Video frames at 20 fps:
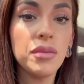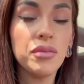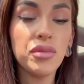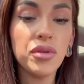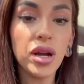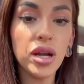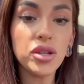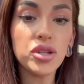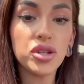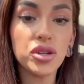
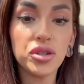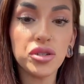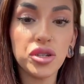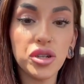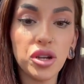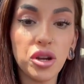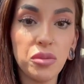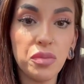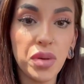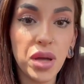pressure
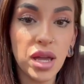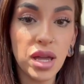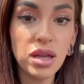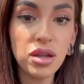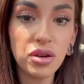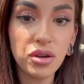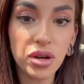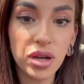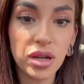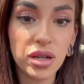to your
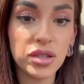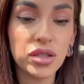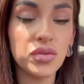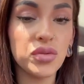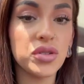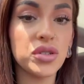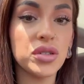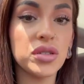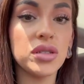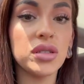pancreas,
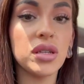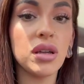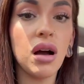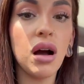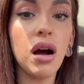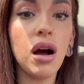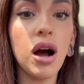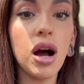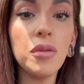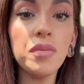which is the
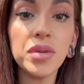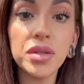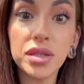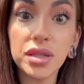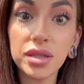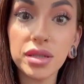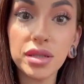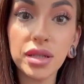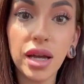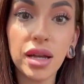
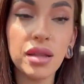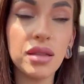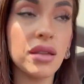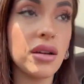opposite side of the